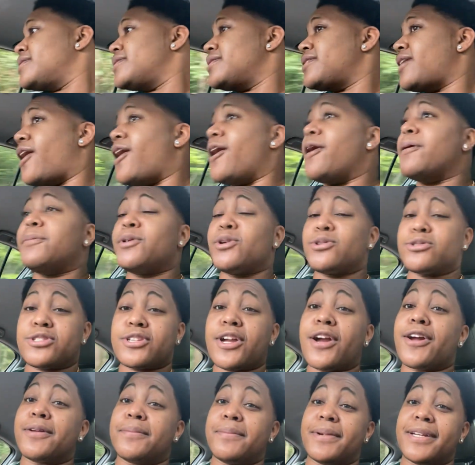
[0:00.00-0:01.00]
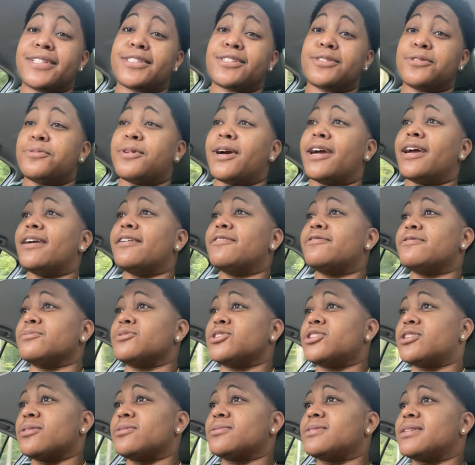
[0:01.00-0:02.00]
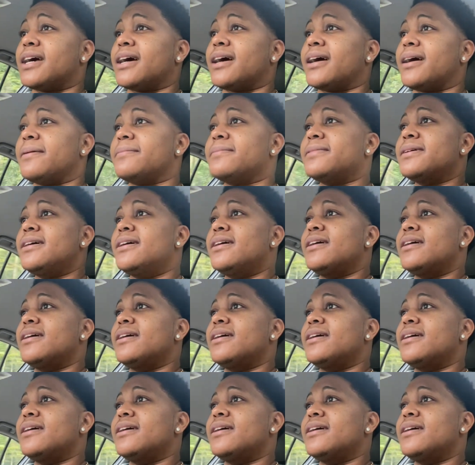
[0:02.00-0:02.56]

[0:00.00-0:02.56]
almost thirty minutes away from showtime,